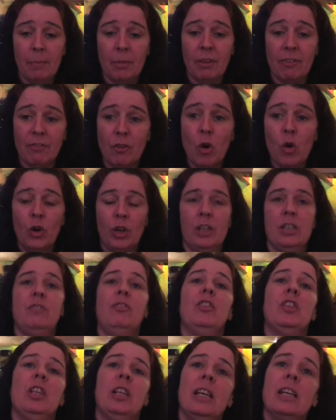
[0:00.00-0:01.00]
focus for
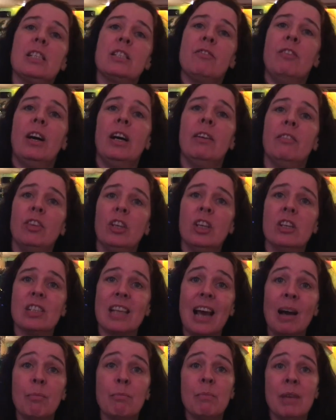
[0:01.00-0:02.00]
the next 5 years,
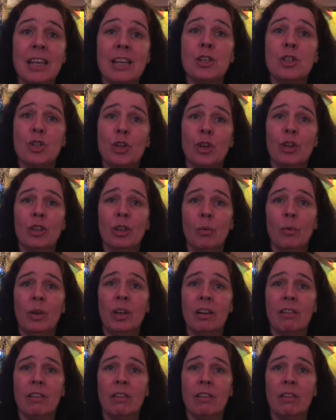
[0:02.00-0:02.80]
and make sure that we